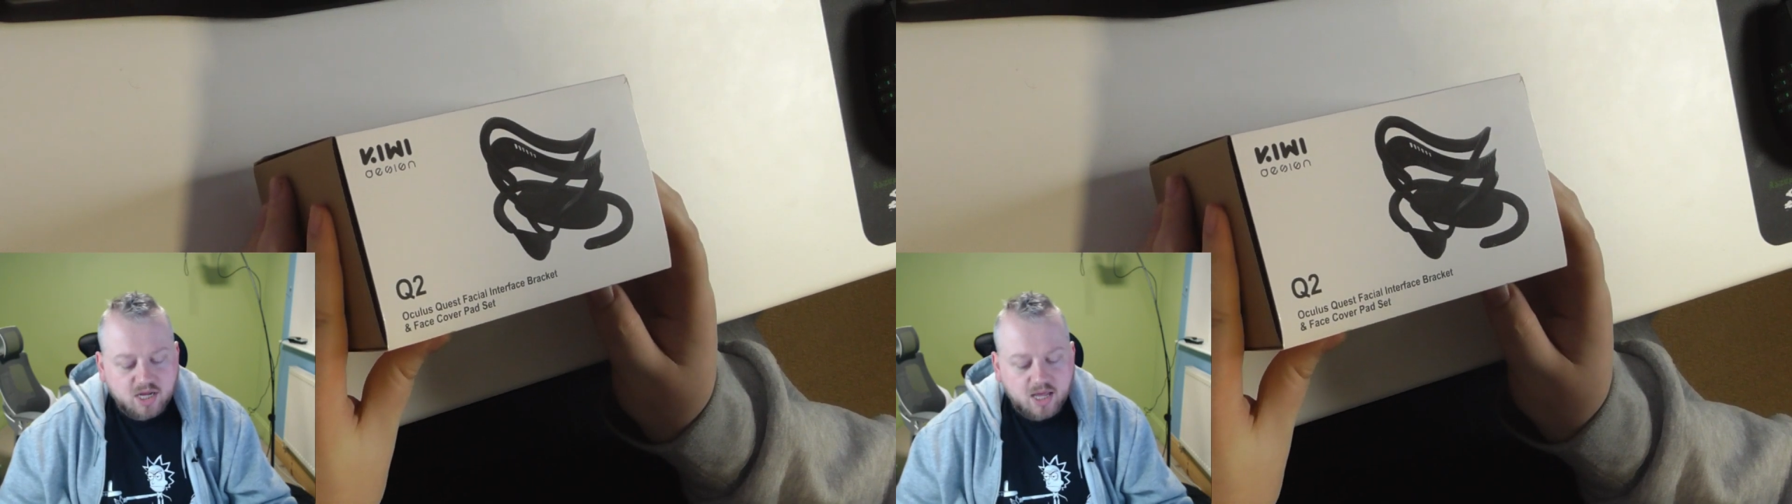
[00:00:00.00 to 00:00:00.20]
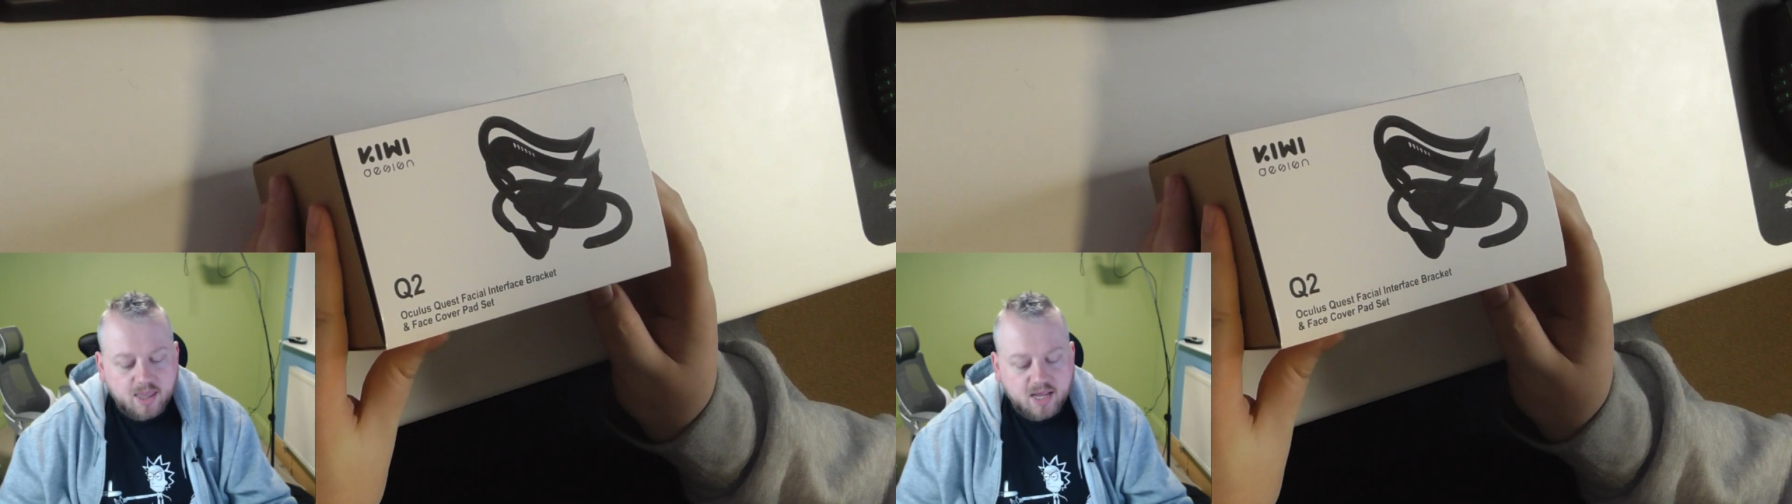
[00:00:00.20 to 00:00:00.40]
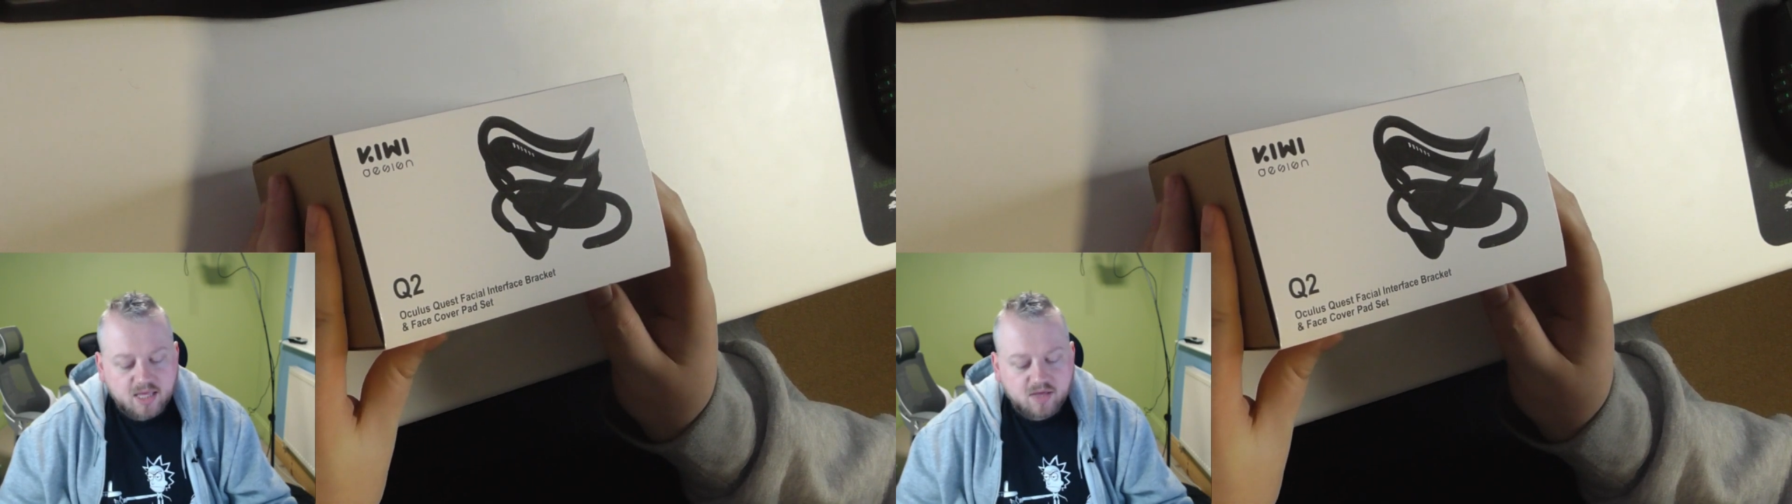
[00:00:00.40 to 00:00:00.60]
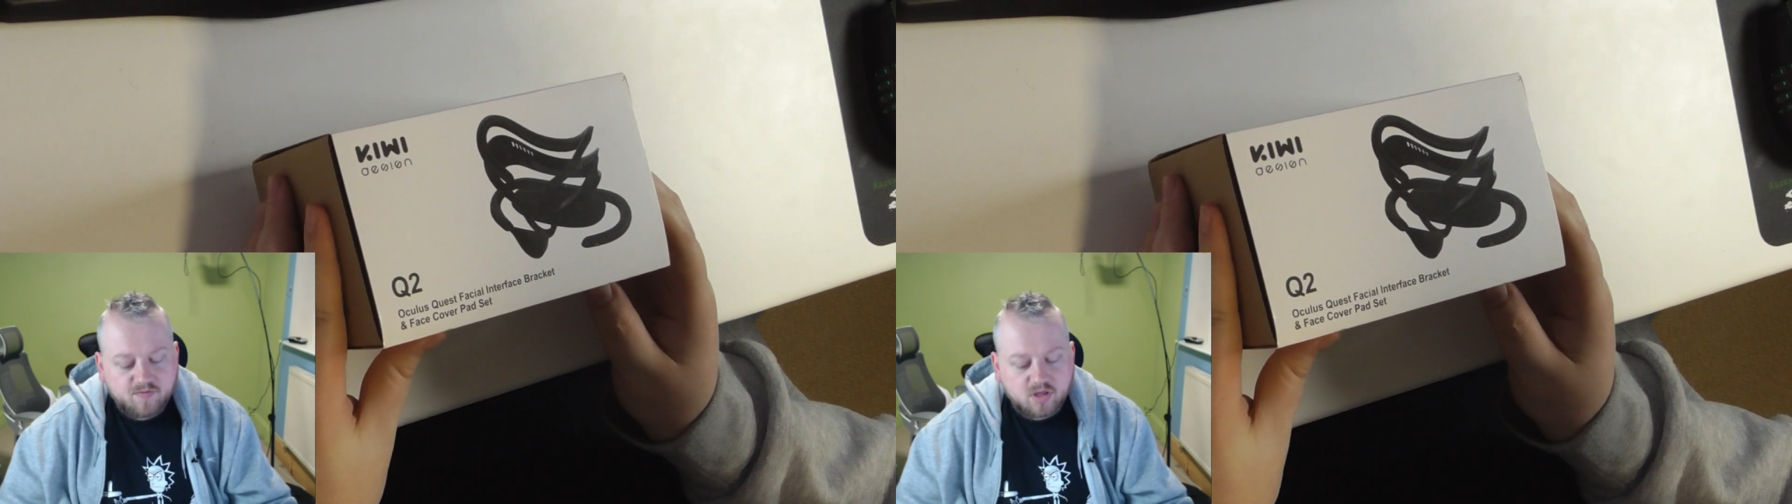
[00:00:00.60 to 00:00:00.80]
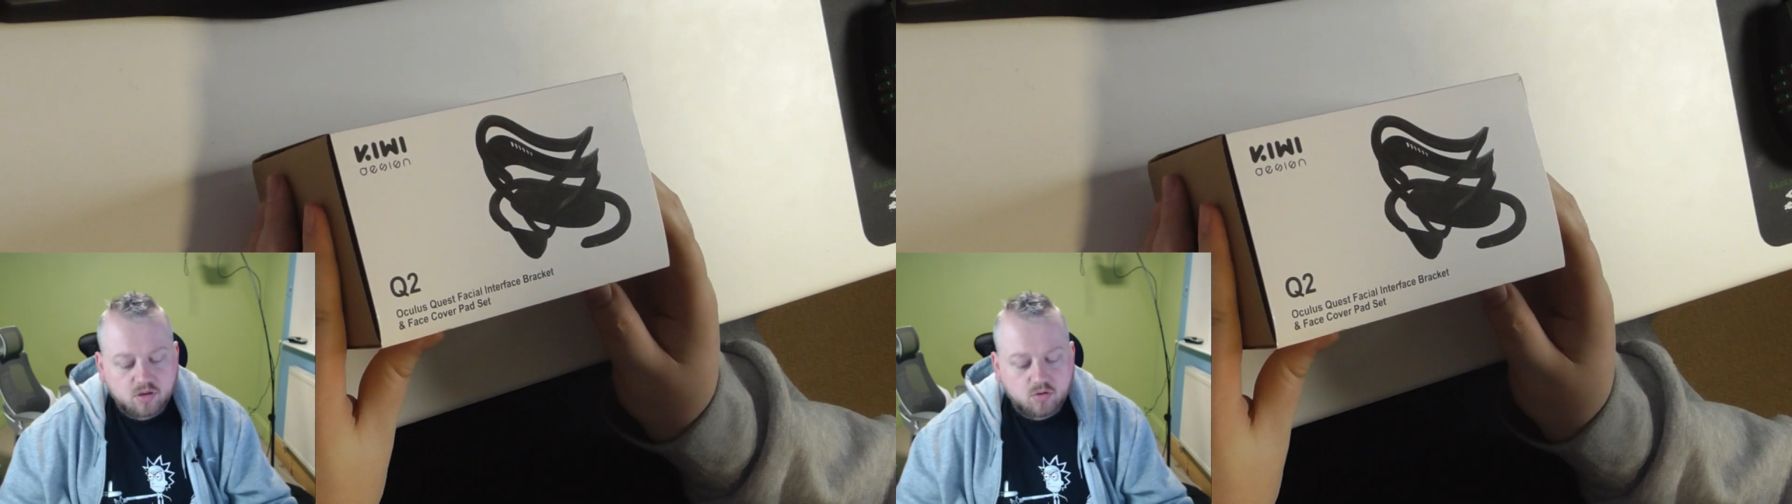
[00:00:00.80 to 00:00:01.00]
and then
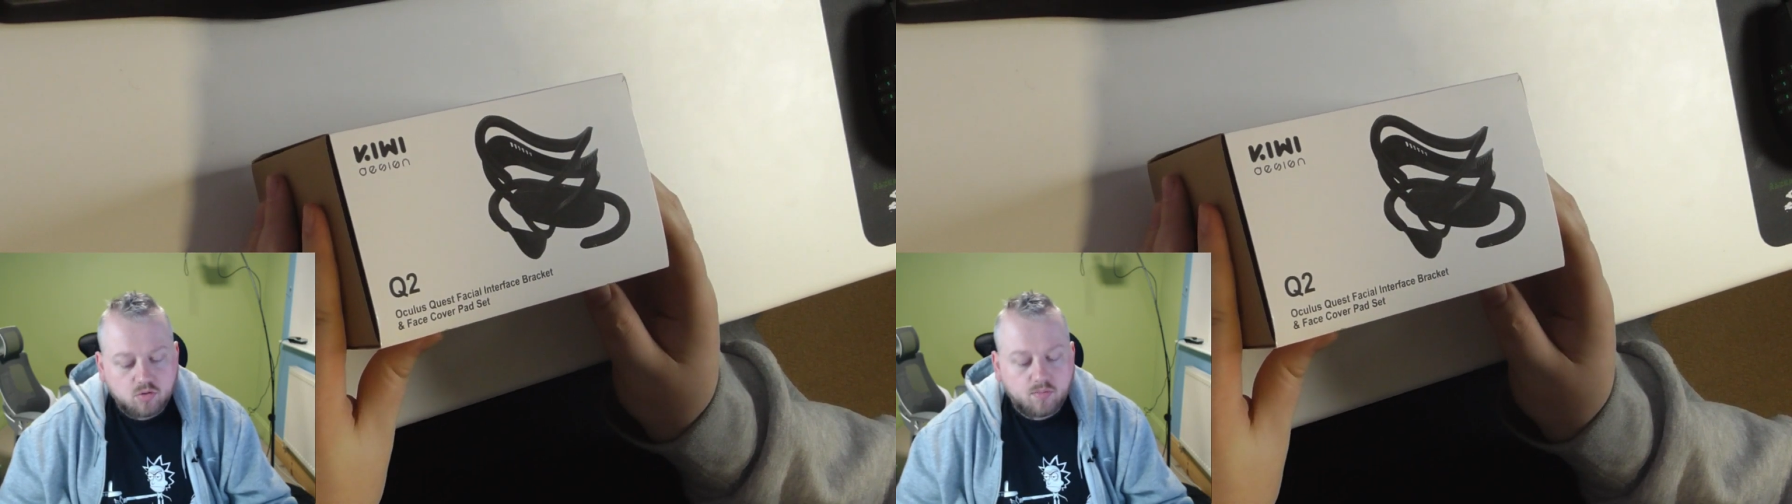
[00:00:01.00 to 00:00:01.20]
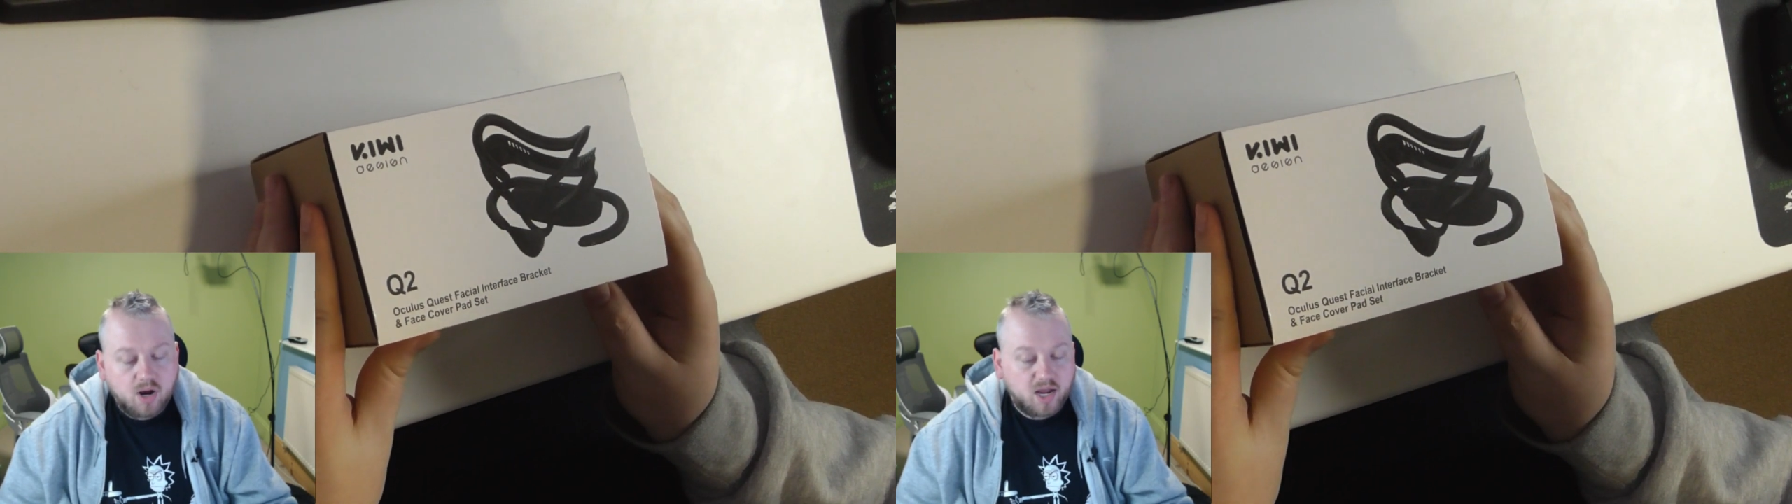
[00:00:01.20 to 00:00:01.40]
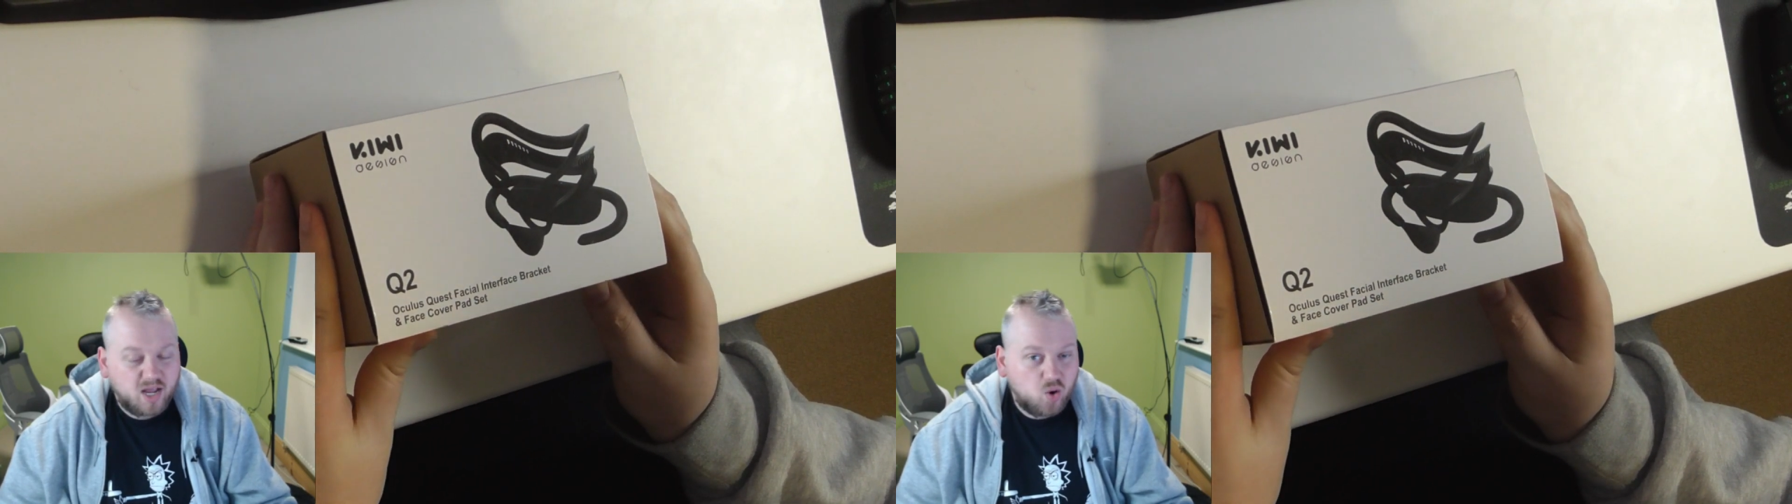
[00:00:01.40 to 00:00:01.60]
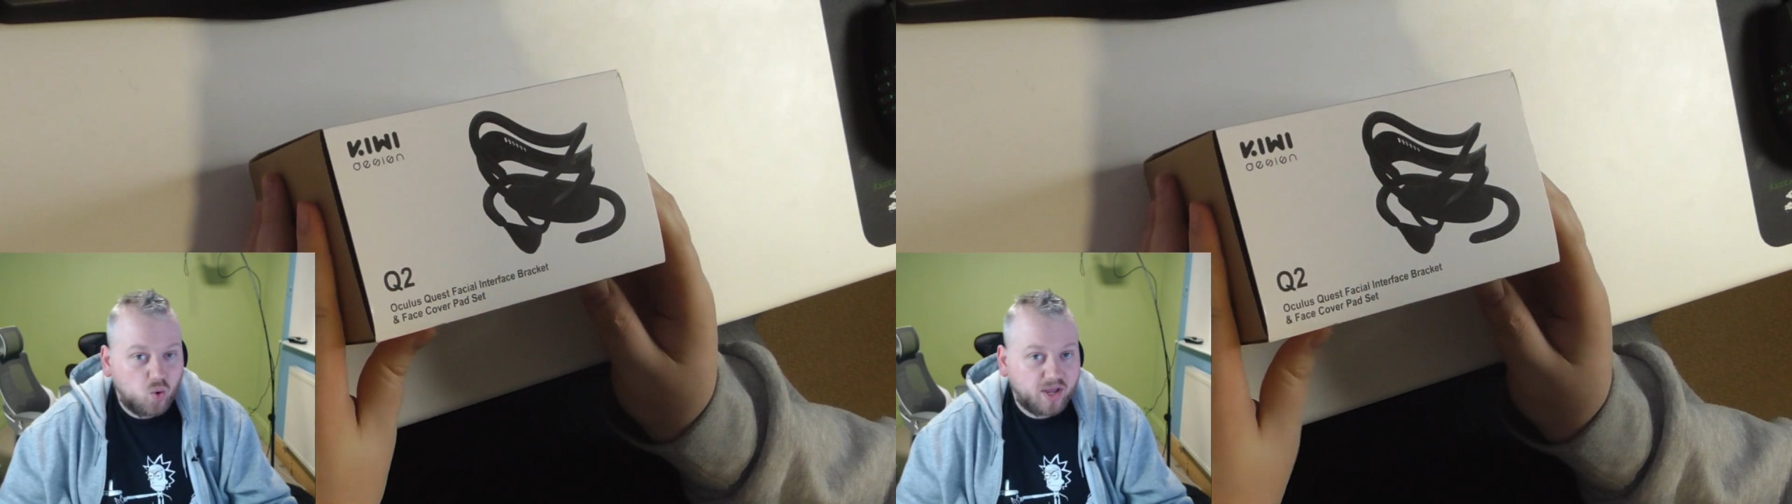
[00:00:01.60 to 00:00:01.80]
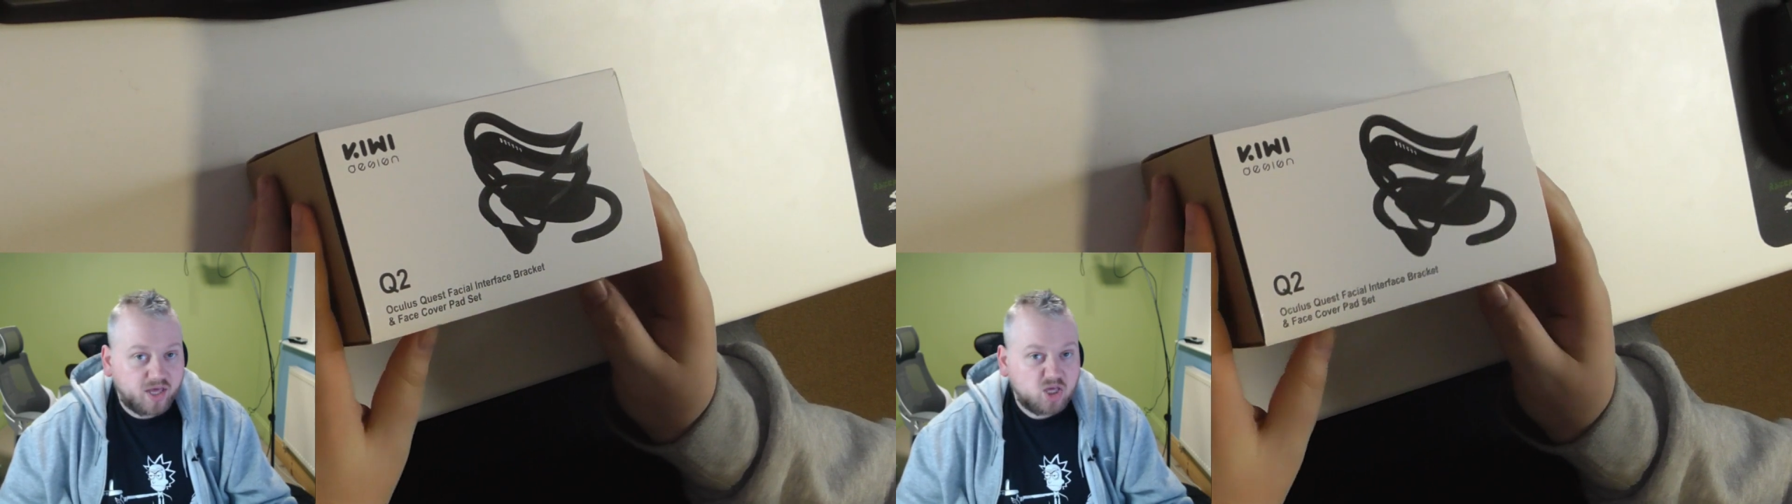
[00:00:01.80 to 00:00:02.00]
giving you my
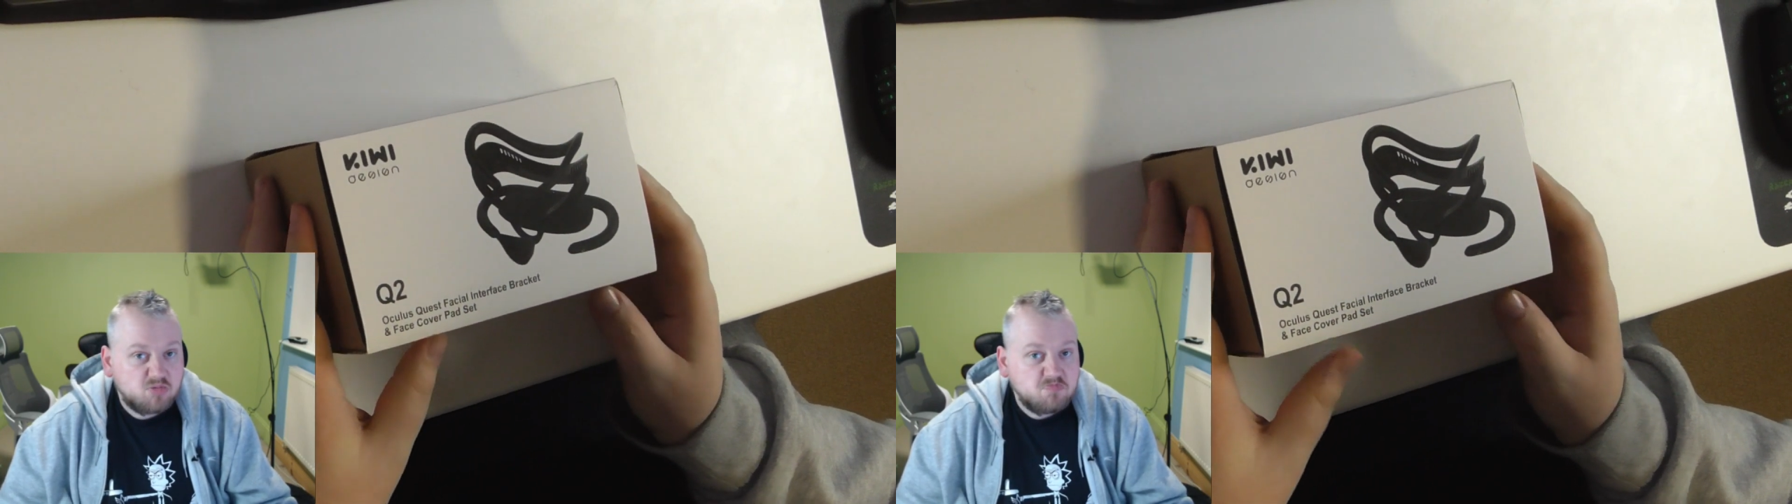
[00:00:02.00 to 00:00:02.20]
quick